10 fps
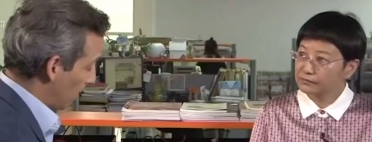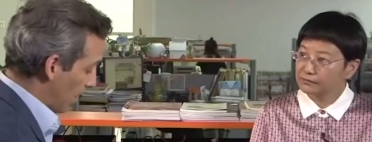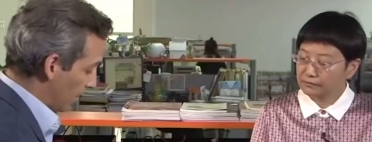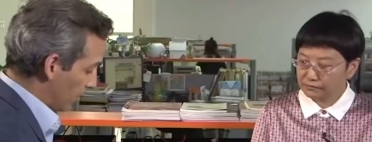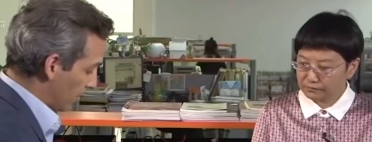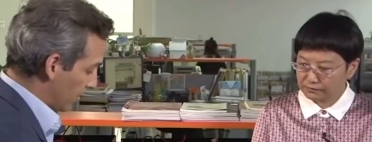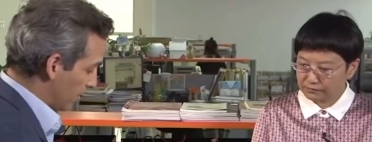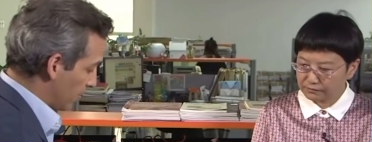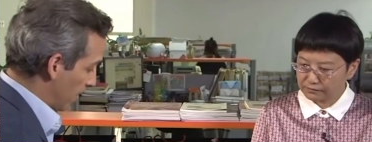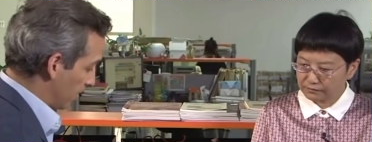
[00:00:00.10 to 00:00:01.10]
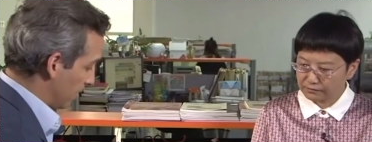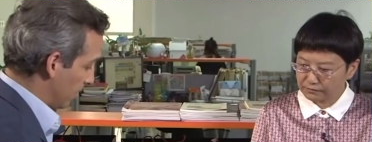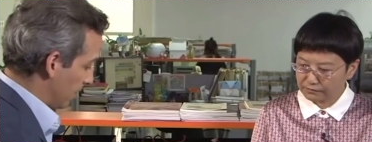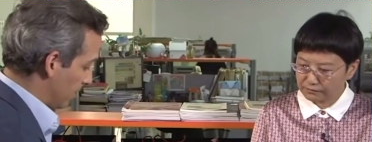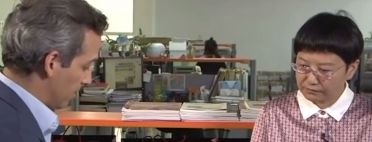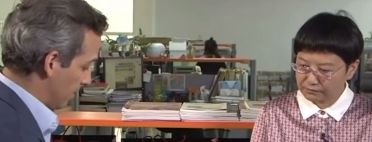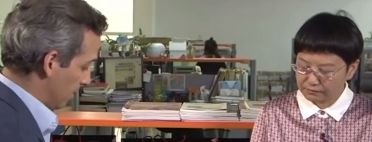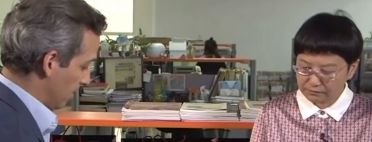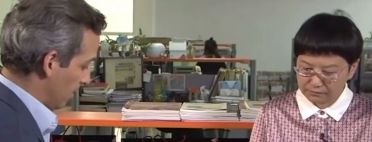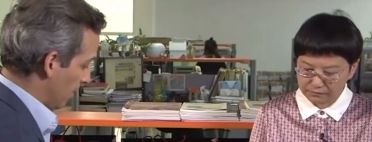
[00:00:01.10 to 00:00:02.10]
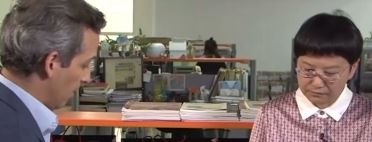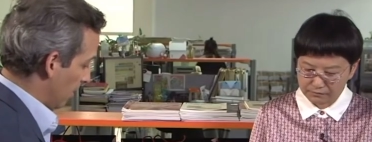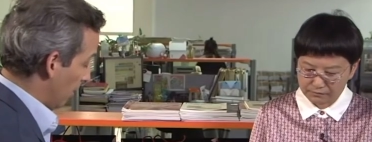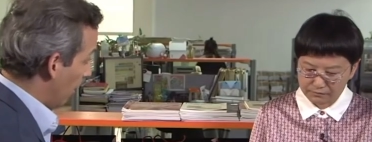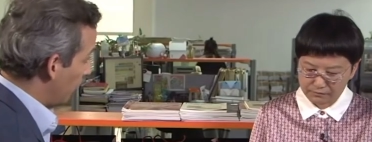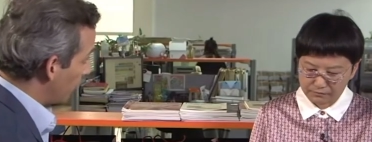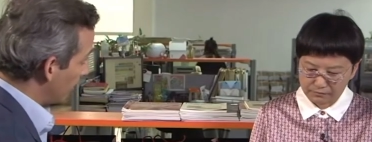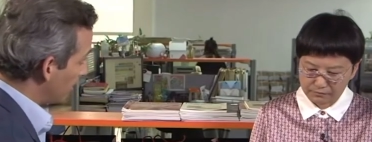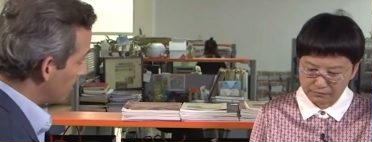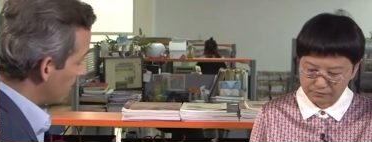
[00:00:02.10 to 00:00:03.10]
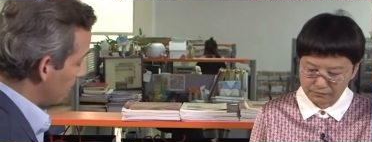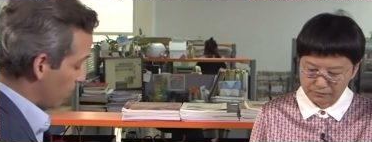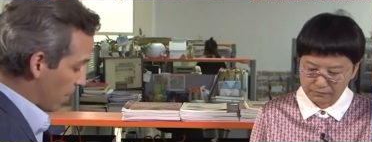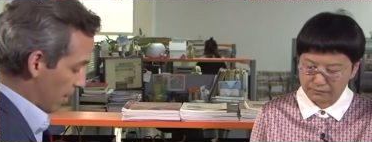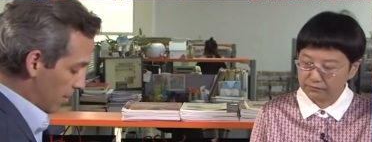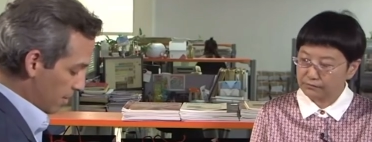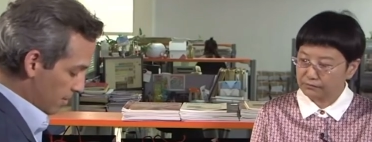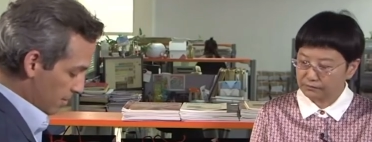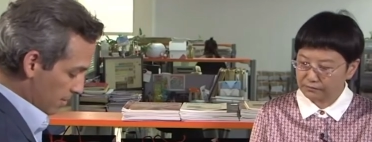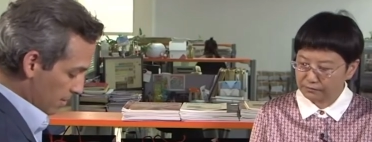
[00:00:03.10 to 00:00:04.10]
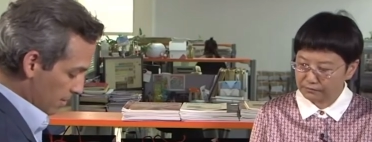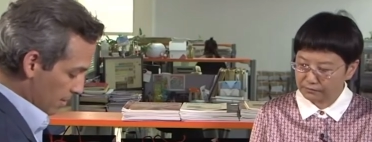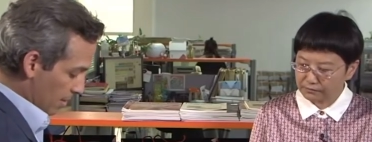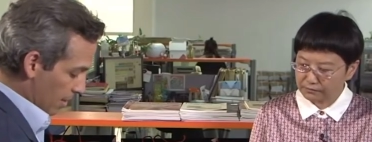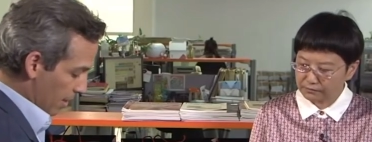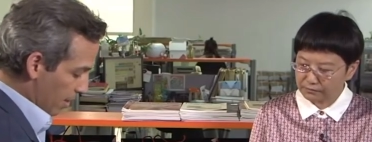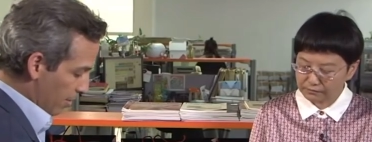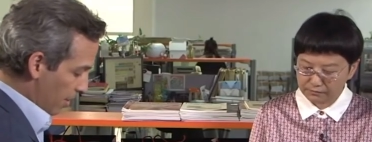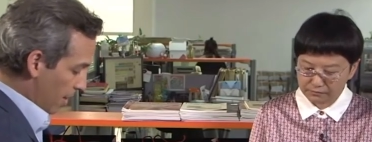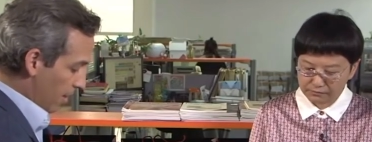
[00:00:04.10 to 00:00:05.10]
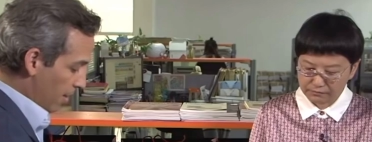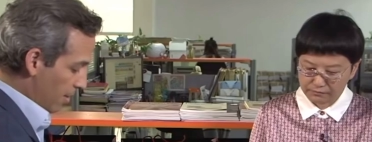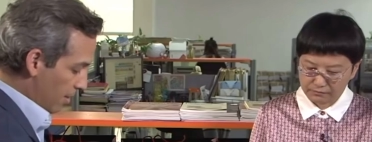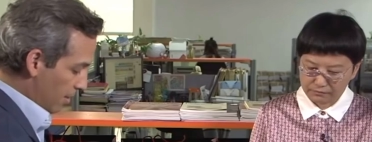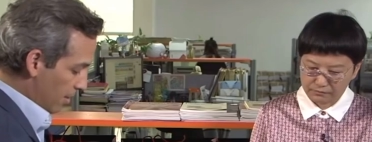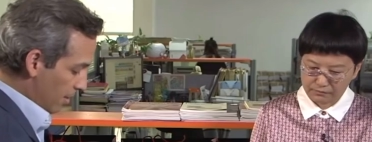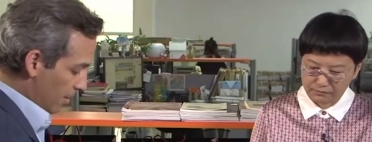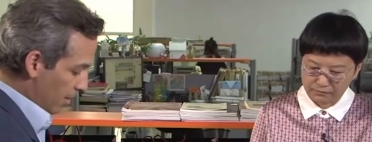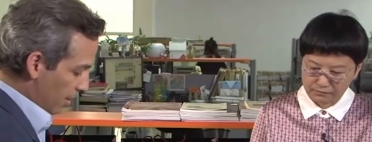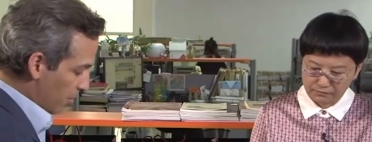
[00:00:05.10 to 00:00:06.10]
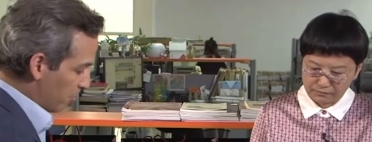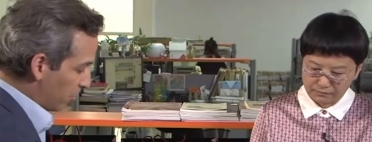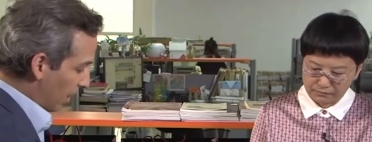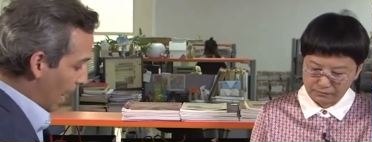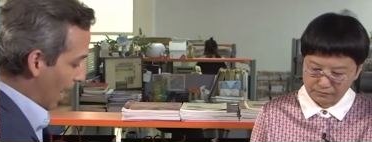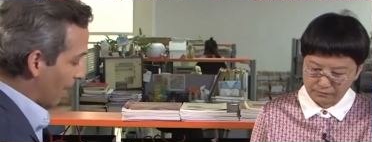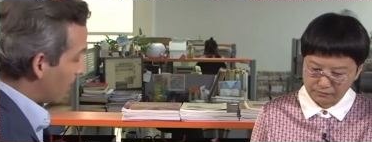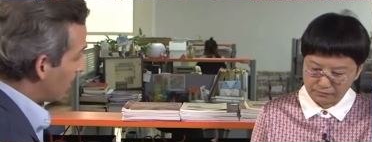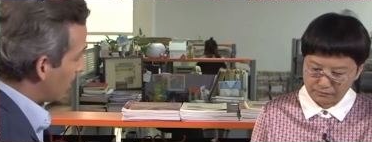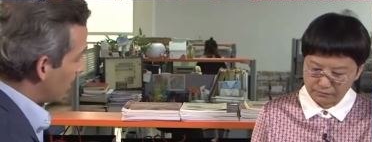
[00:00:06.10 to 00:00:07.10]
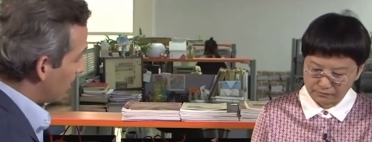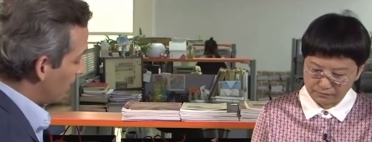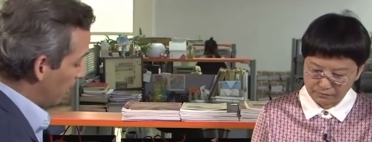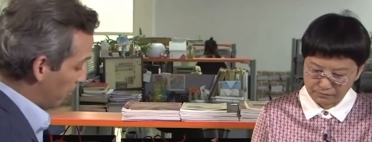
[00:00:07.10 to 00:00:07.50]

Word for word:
Speaker 1: I look in this magazine, I see an, an honor list in red, and then in black, a